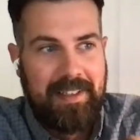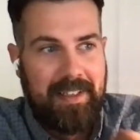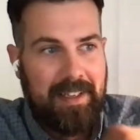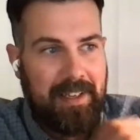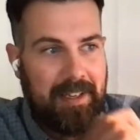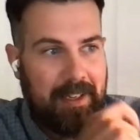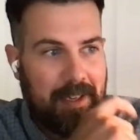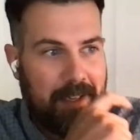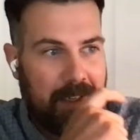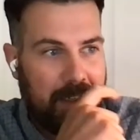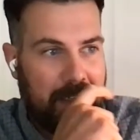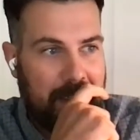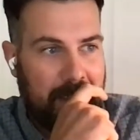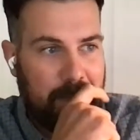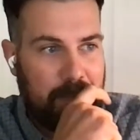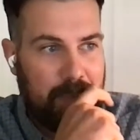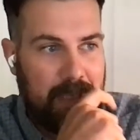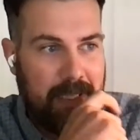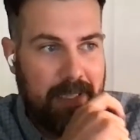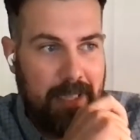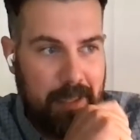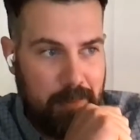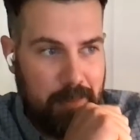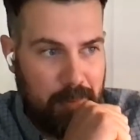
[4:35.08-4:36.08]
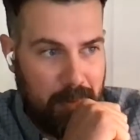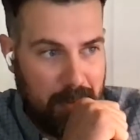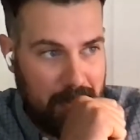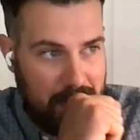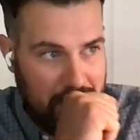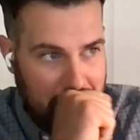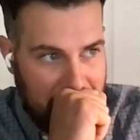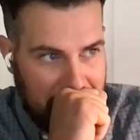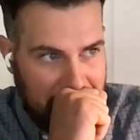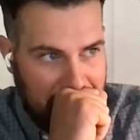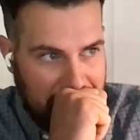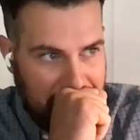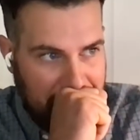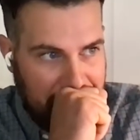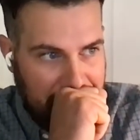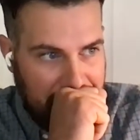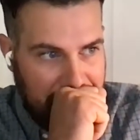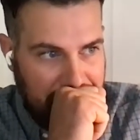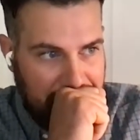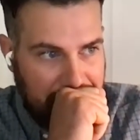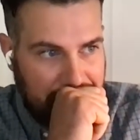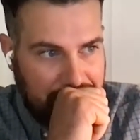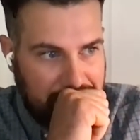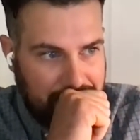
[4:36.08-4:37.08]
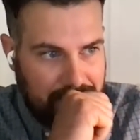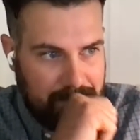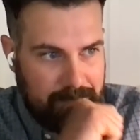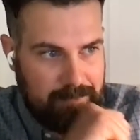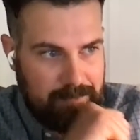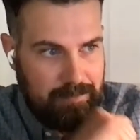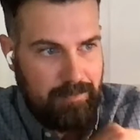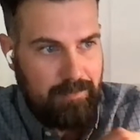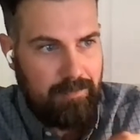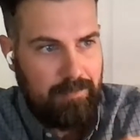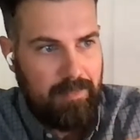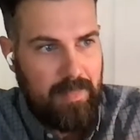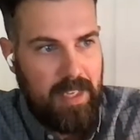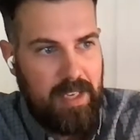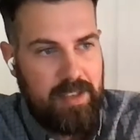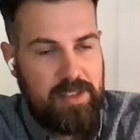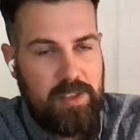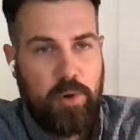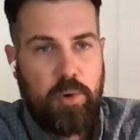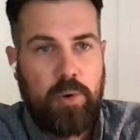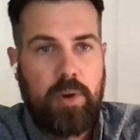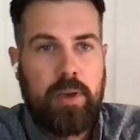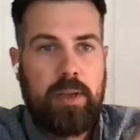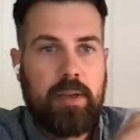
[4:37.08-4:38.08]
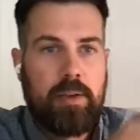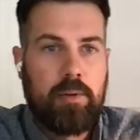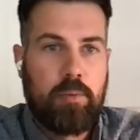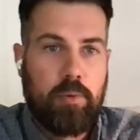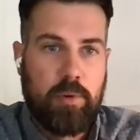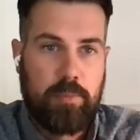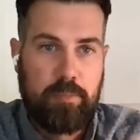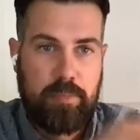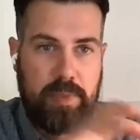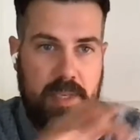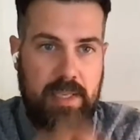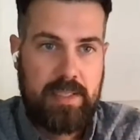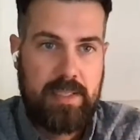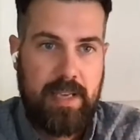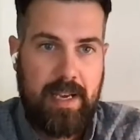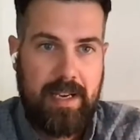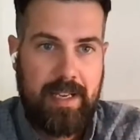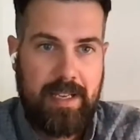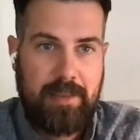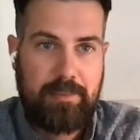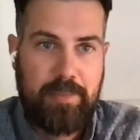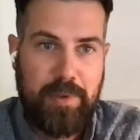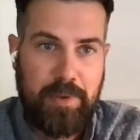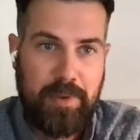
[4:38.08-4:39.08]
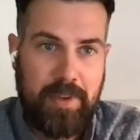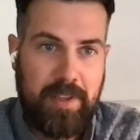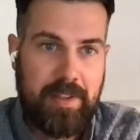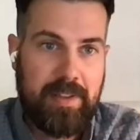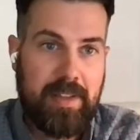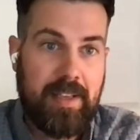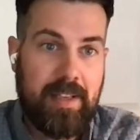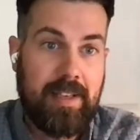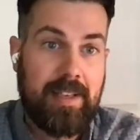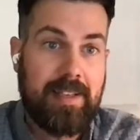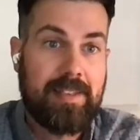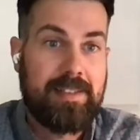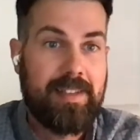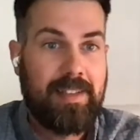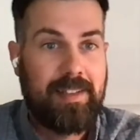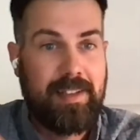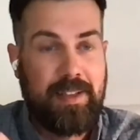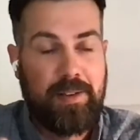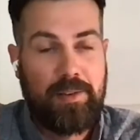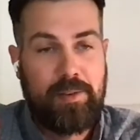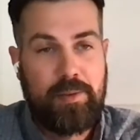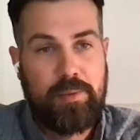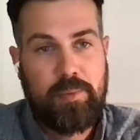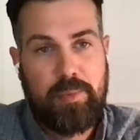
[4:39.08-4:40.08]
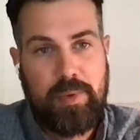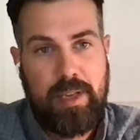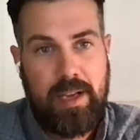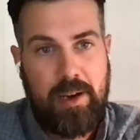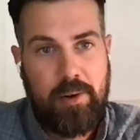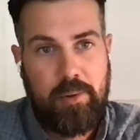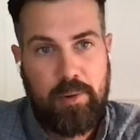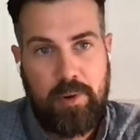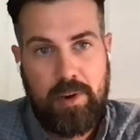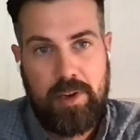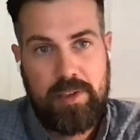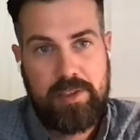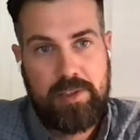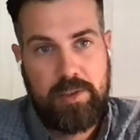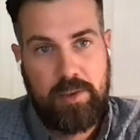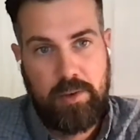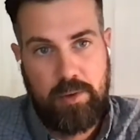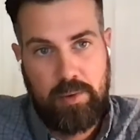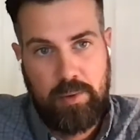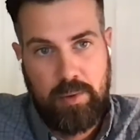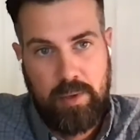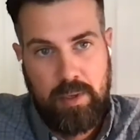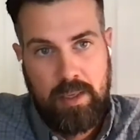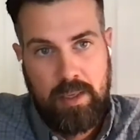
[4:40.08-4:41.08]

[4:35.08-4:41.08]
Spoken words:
And beekeepers. So we're designing and building things. And then now we're also,